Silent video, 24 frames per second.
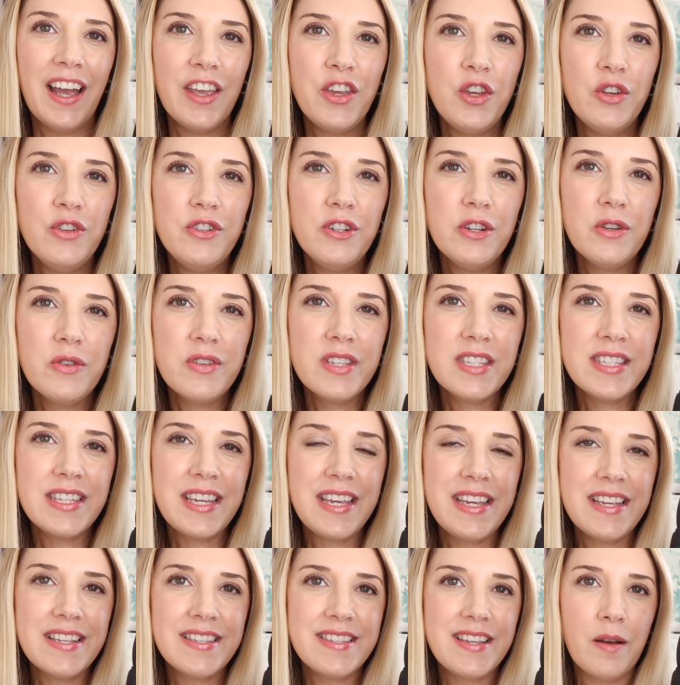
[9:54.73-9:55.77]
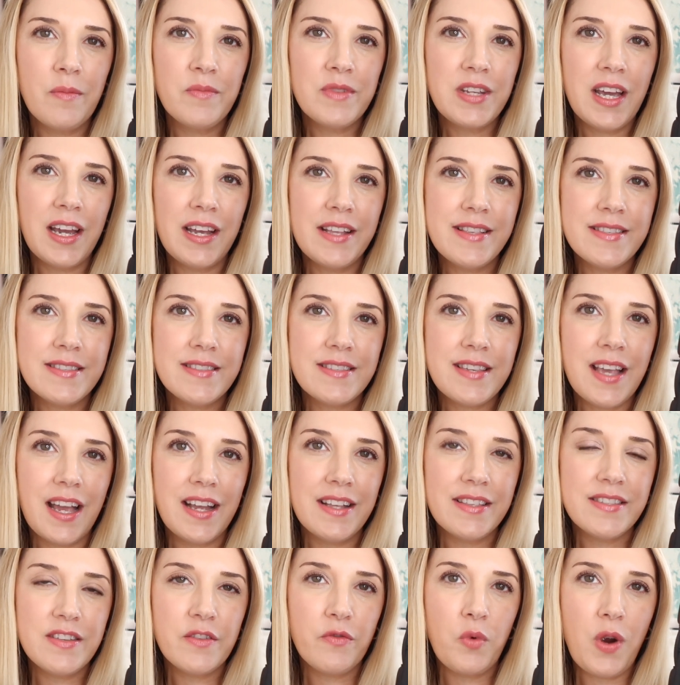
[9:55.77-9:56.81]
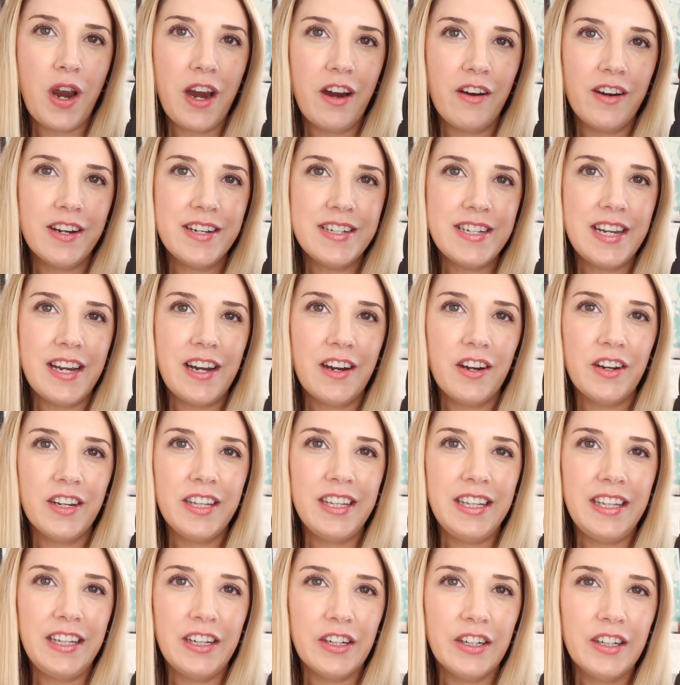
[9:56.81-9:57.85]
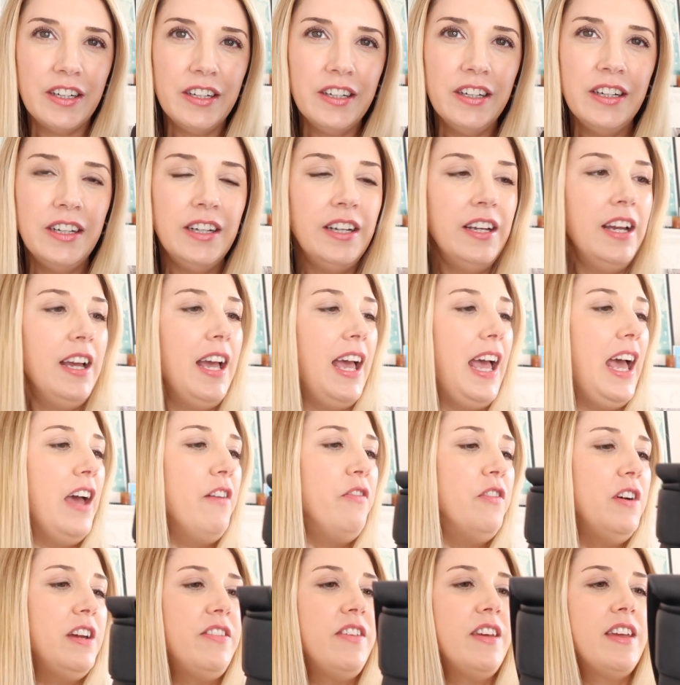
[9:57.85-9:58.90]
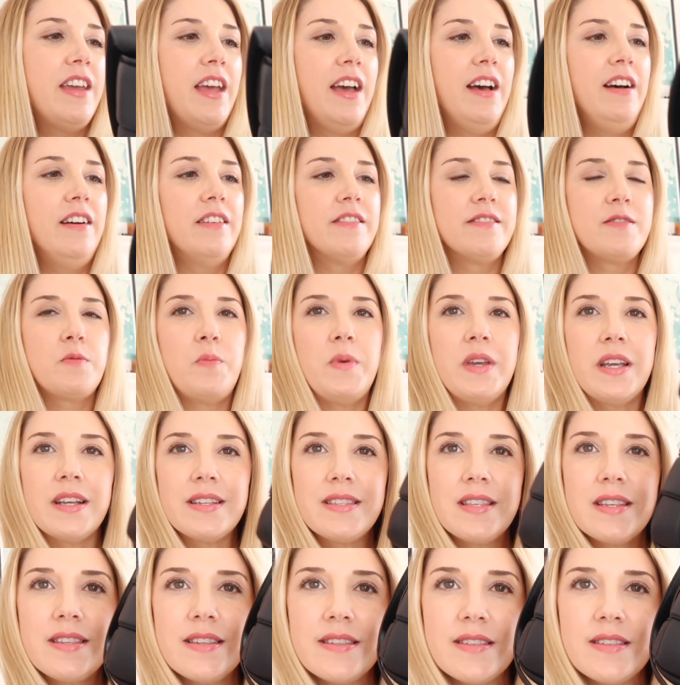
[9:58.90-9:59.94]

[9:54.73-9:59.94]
you do see sometimes signs of wear and tear here. Everything else, because this